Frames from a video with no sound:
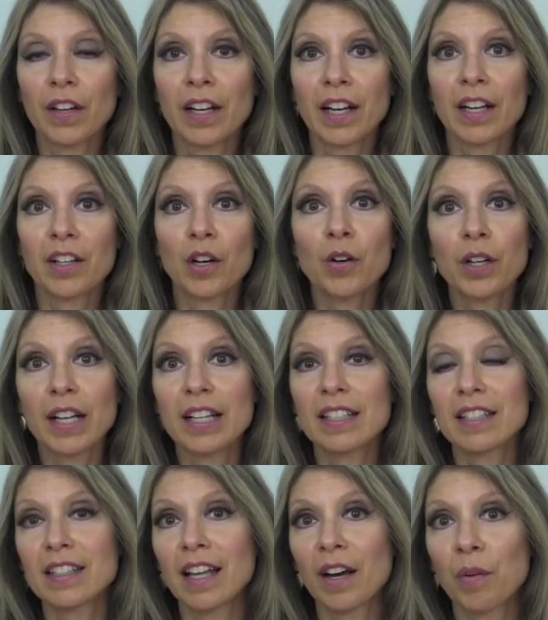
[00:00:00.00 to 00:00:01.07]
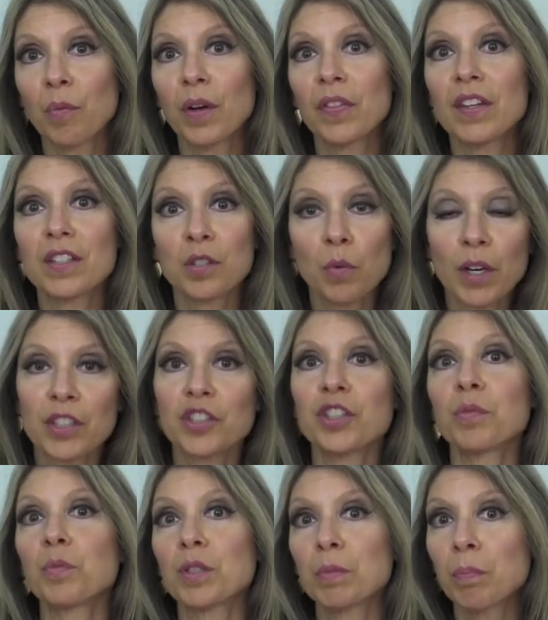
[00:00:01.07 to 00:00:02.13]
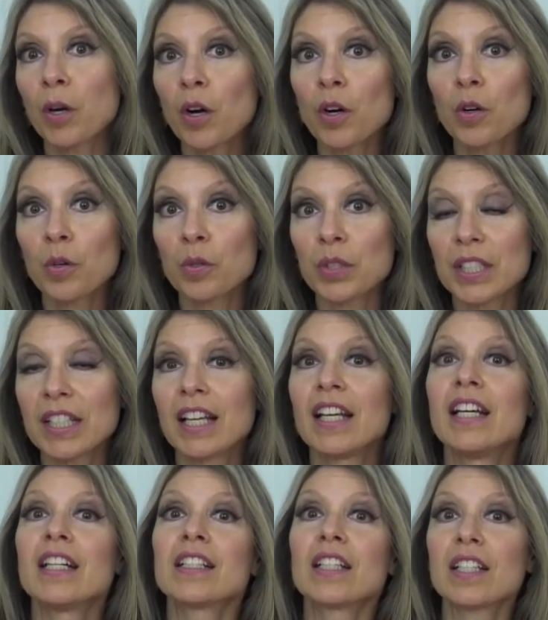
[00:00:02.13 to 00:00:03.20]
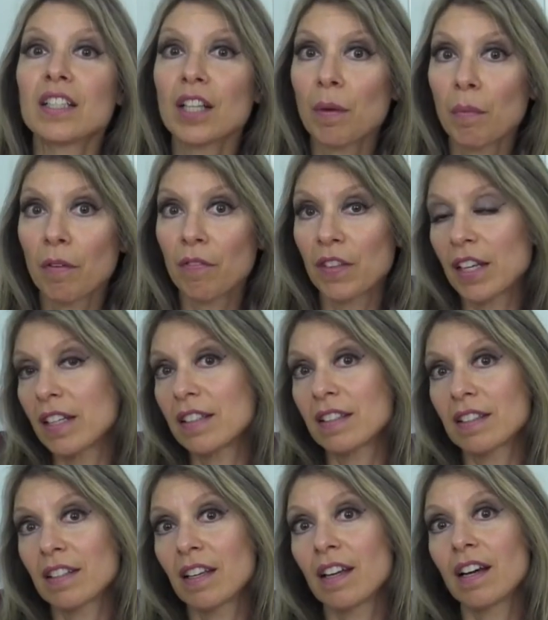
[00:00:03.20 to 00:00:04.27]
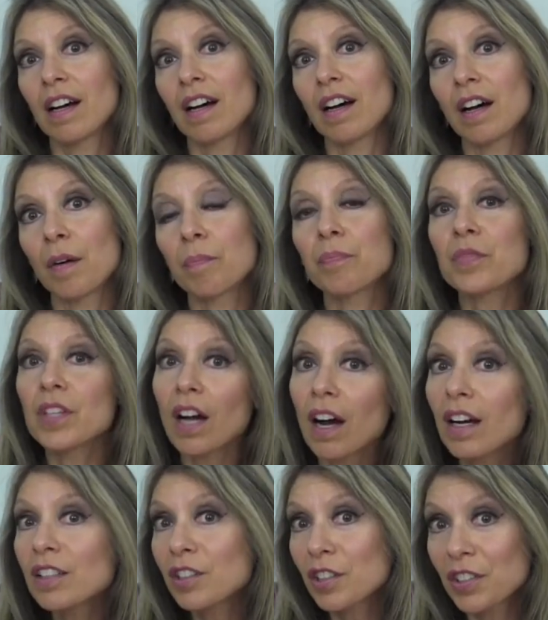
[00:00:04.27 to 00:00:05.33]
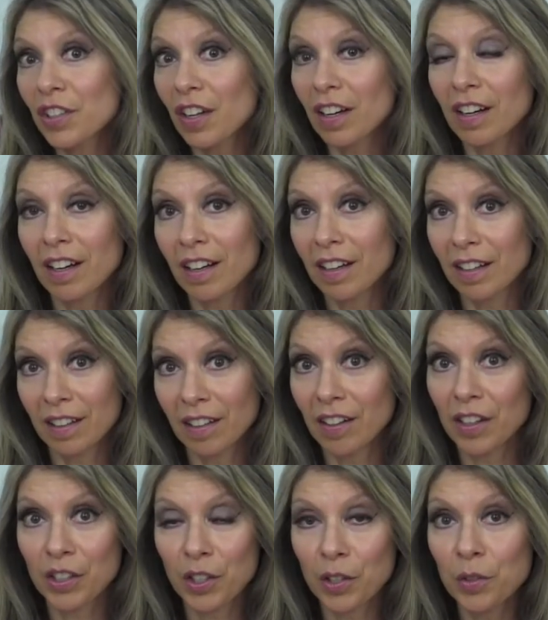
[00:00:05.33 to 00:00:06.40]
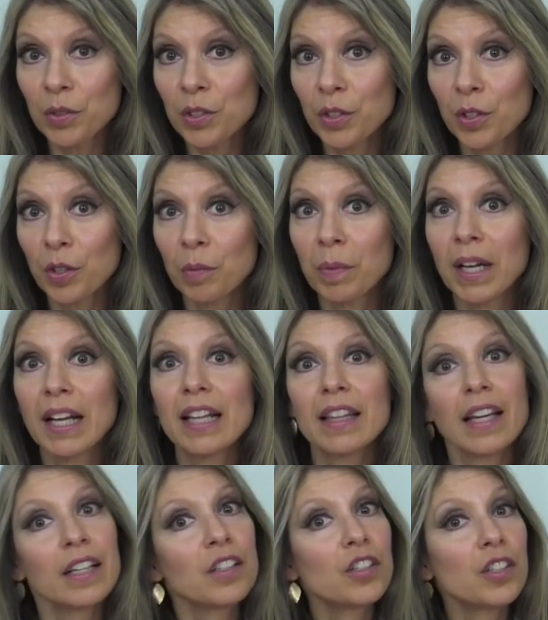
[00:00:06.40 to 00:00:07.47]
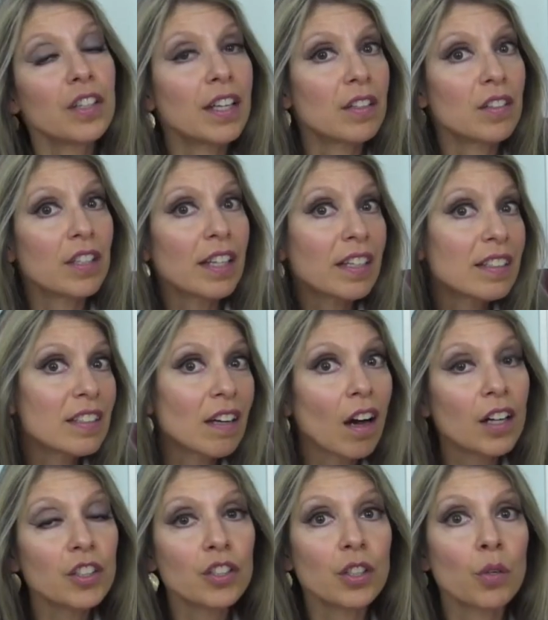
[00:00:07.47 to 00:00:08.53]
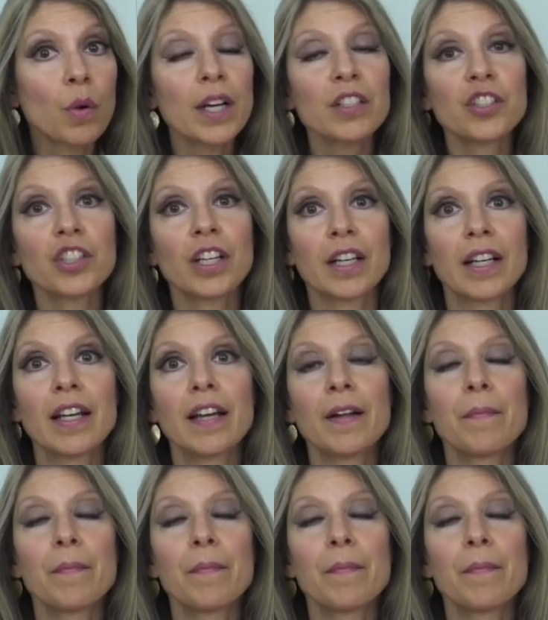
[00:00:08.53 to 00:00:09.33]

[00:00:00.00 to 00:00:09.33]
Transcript: And I noticed that when this question was posed to some of these um, doctors uh, on YouTube, they, they, they dodged the question.